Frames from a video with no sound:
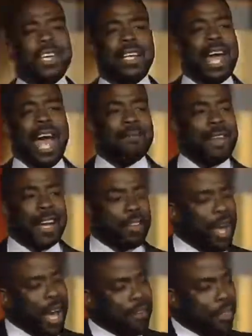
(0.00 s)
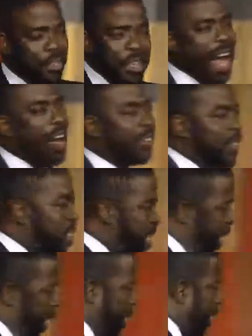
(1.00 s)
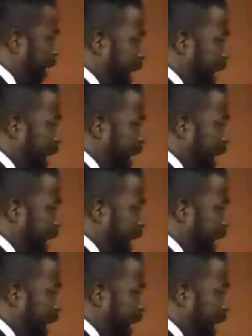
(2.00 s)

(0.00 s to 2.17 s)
your life like you have 1,000 years to